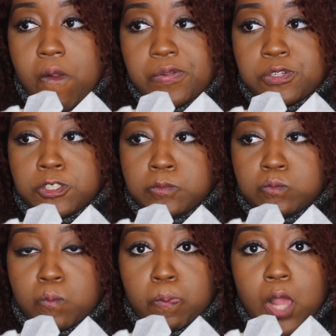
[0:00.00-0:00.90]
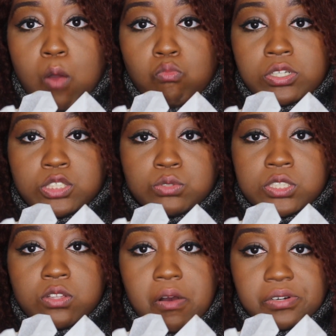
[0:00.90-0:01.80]
So when it
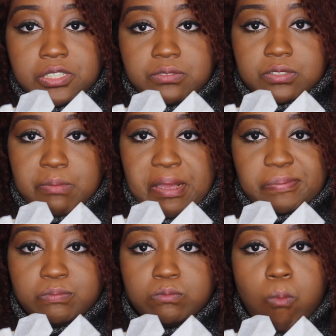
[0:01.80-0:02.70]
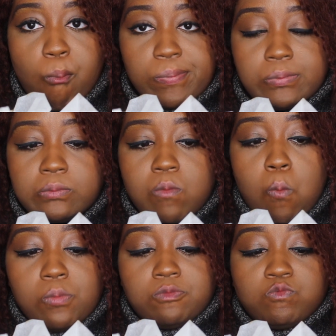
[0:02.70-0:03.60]
reloaded for me,
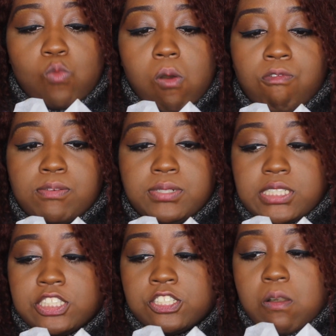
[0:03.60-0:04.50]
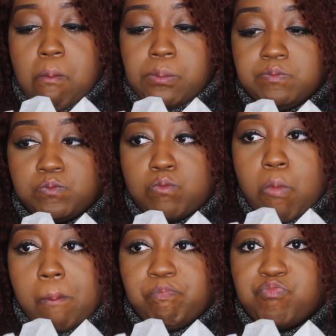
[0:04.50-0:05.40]
for Beyonce,
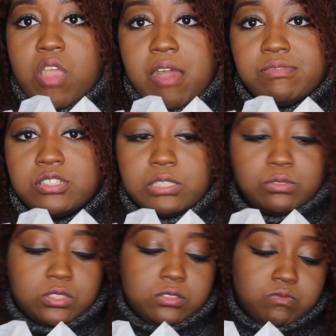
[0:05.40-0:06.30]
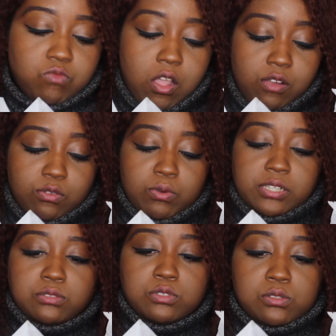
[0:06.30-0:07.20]
after I was in the
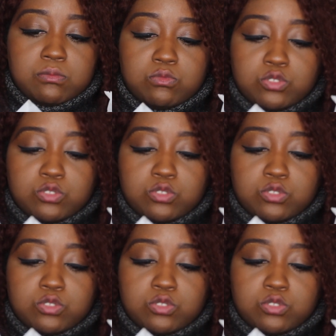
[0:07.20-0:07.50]
waiting room